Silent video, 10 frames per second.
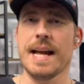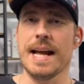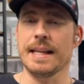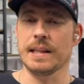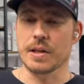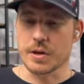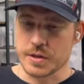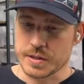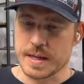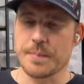and
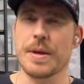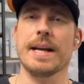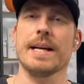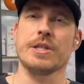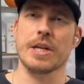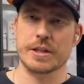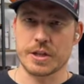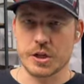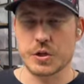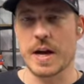learn something, adjust
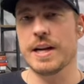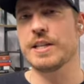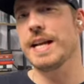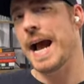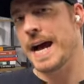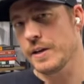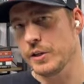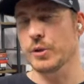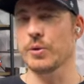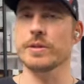our strategy, add new
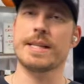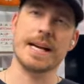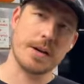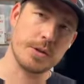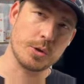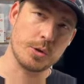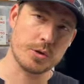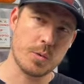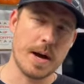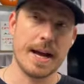tools, take other tools
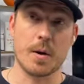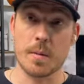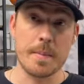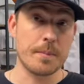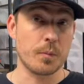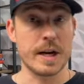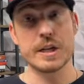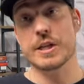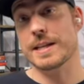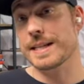away, or
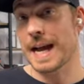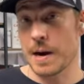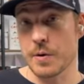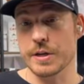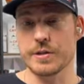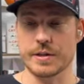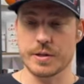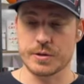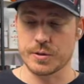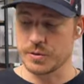readjust how we're using
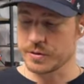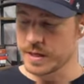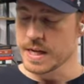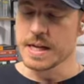those tools.